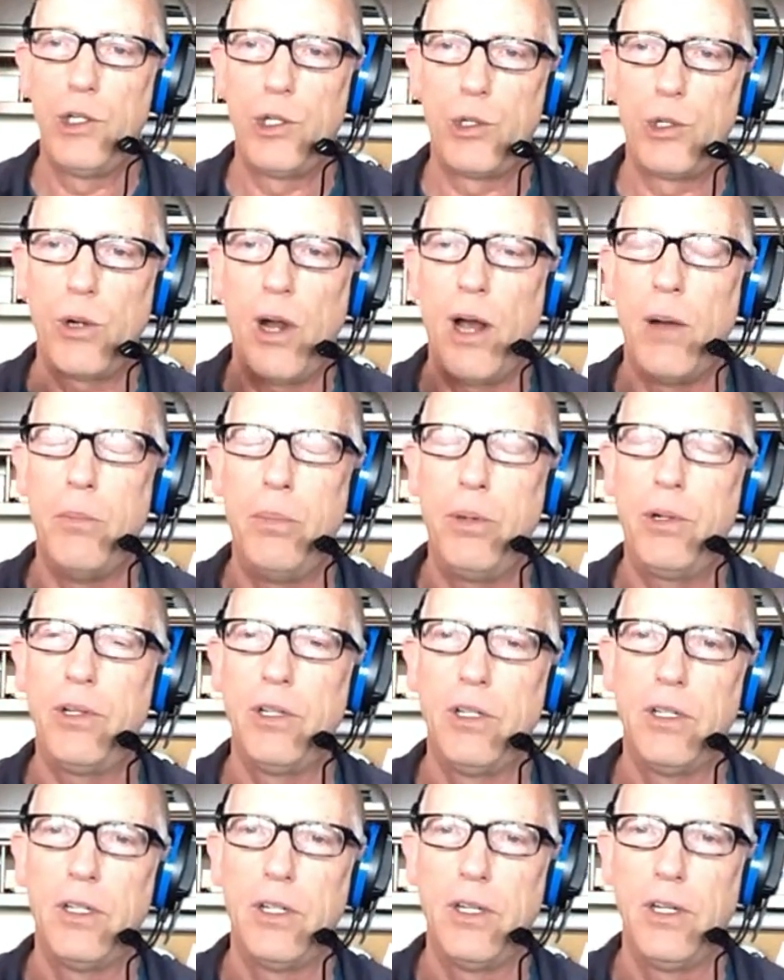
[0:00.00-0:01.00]
Trump
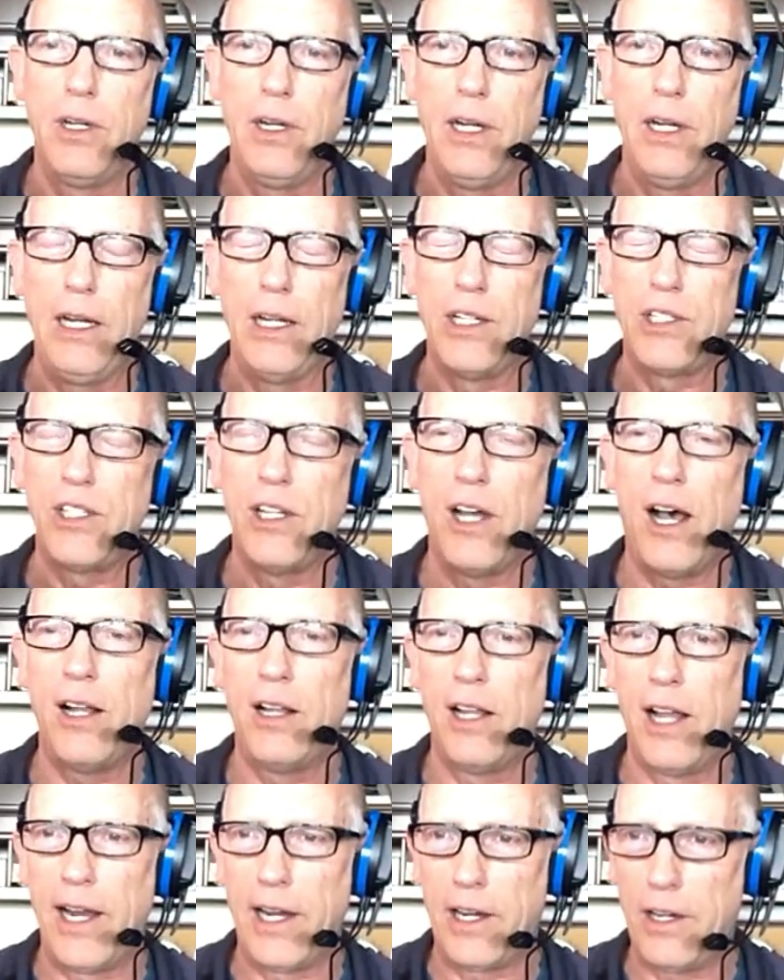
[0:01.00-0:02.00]
is
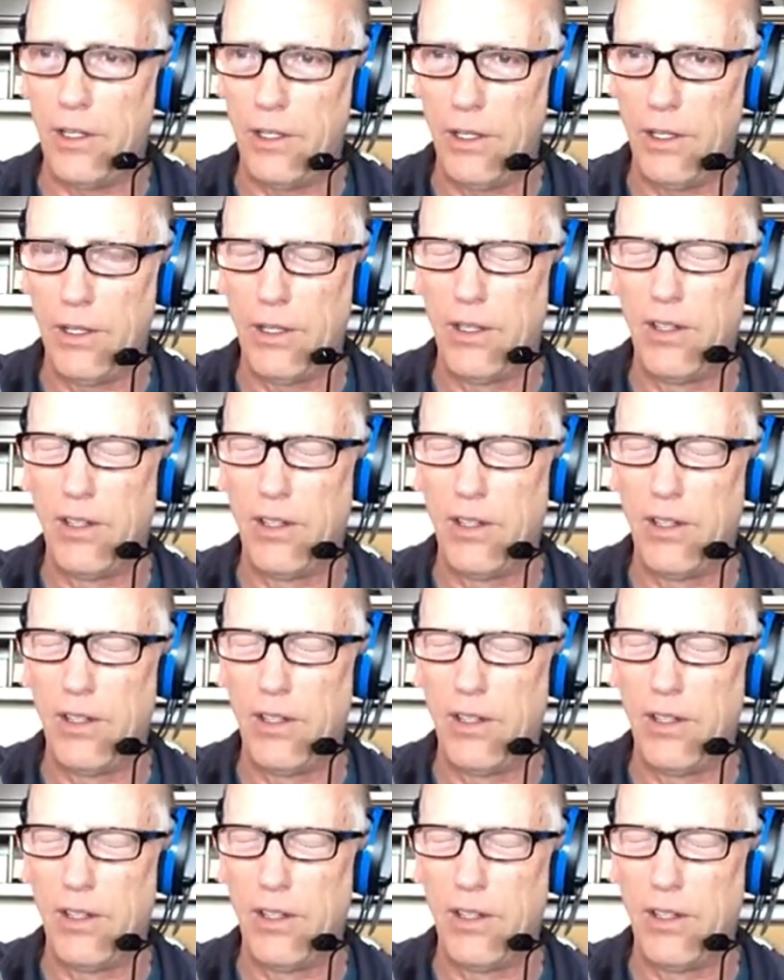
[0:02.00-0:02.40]
not like